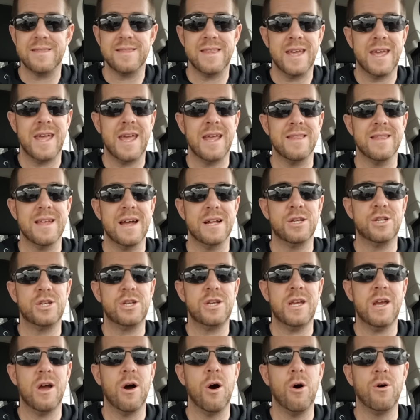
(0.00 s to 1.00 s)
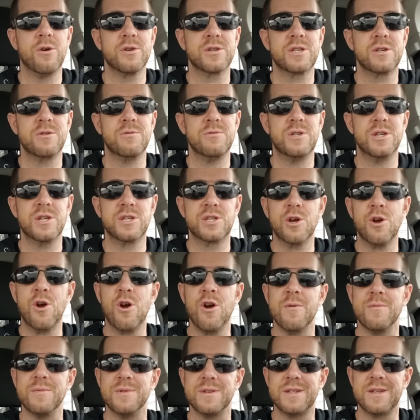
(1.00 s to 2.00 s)
thinking that she also
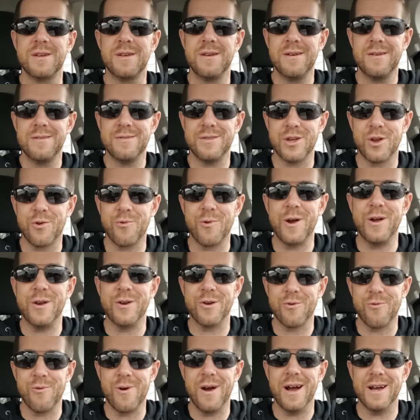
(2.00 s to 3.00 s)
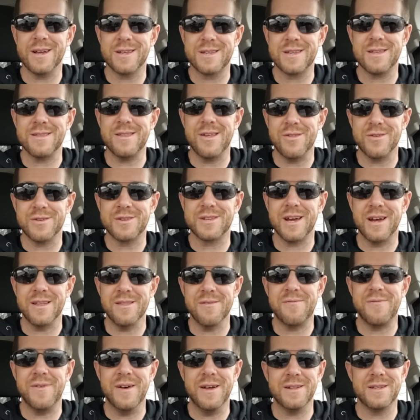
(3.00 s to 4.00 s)
deserves the greener grass on the other side of the
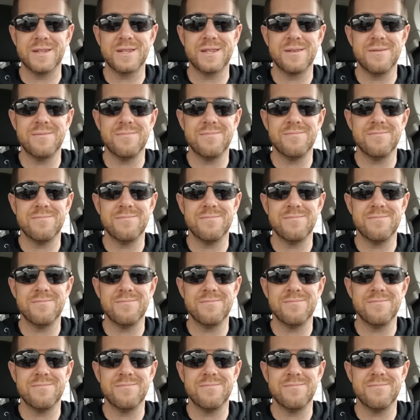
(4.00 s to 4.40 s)
fence.